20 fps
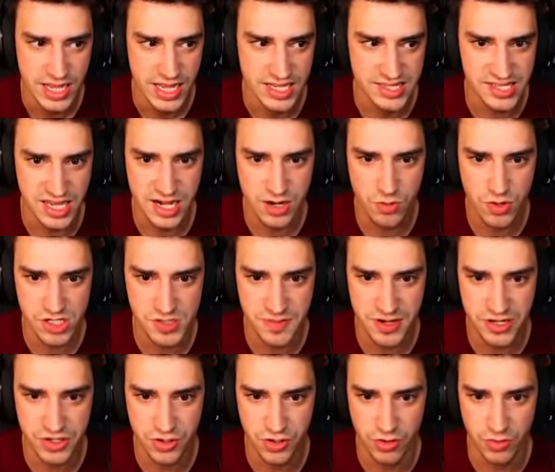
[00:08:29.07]
It said it wants me
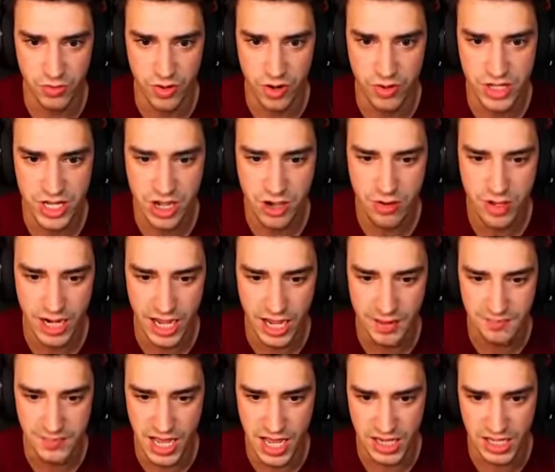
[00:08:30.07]
to do a rodeo, and
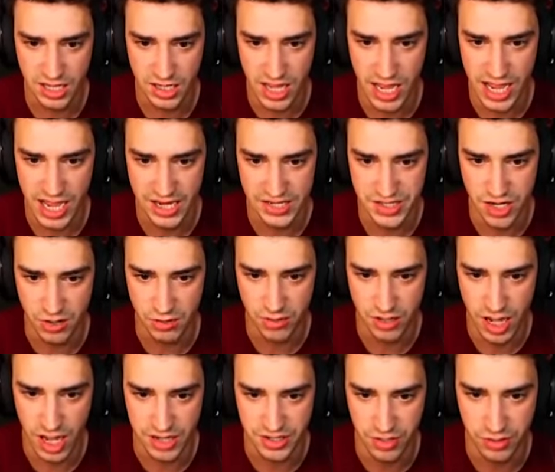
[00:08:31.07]
I'm not gonna lie, I don't
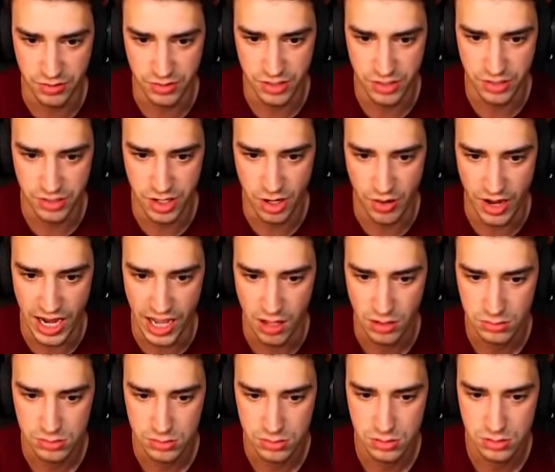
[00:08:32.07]
know how.
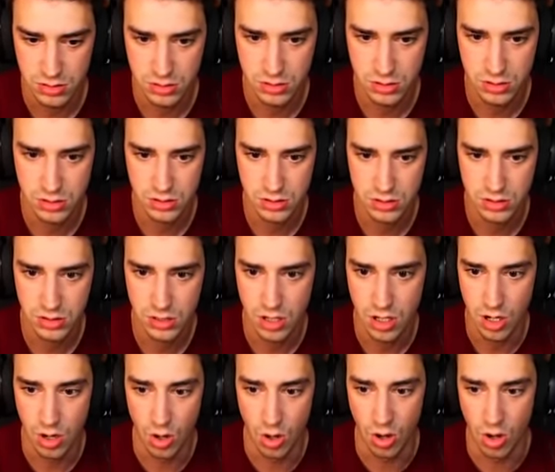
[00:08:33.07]

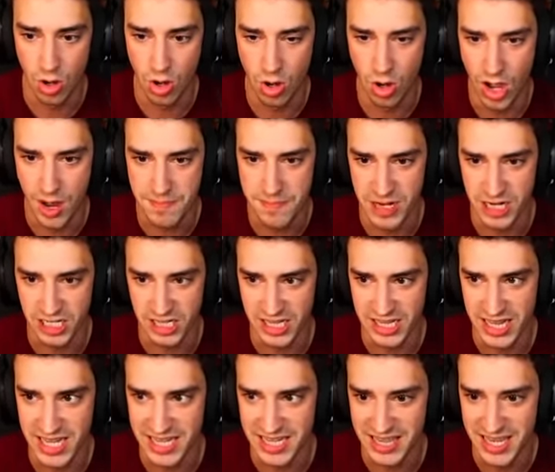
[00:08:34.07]
Oh, I barely landed